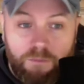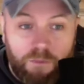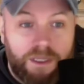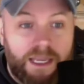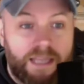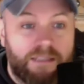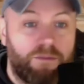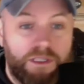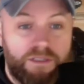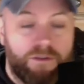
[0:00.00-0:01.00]
But with the guests I'll
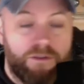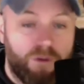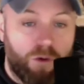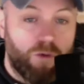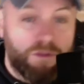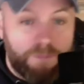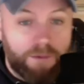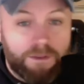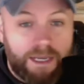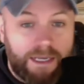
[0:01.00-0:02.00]
be interviewing, you'll always be able
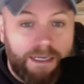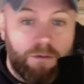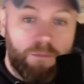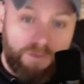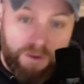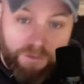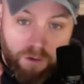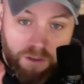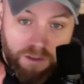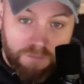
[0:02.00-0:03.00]
to take a little bit of
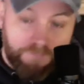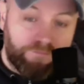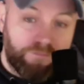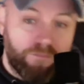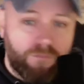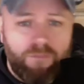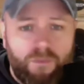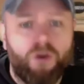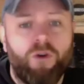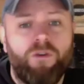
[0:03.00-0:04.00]
advice
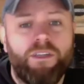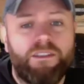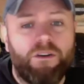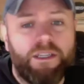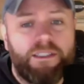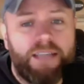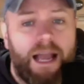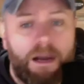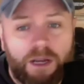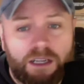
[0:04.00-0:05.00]
or insight into
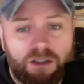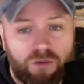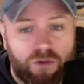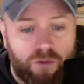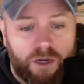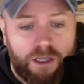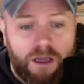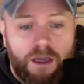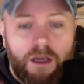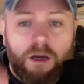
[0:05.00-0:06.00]
how extraordinary
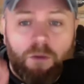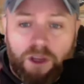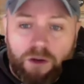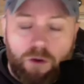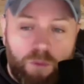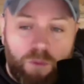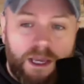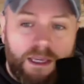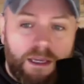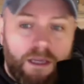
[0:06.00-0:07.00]
we can all be.